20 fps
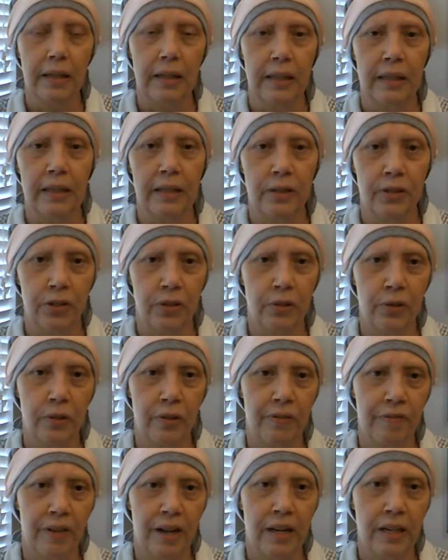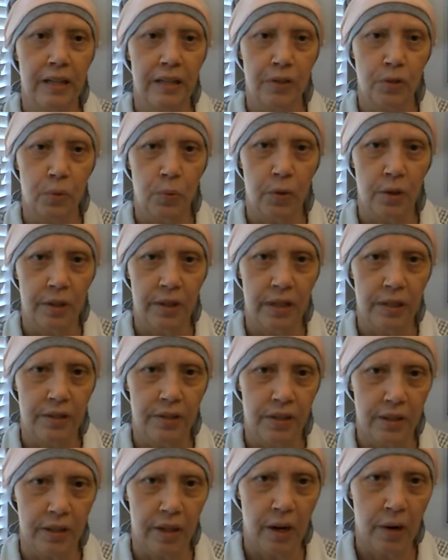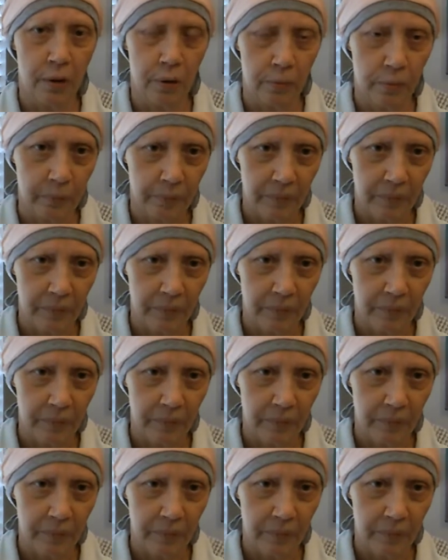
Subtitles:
into the veins where it needs to go.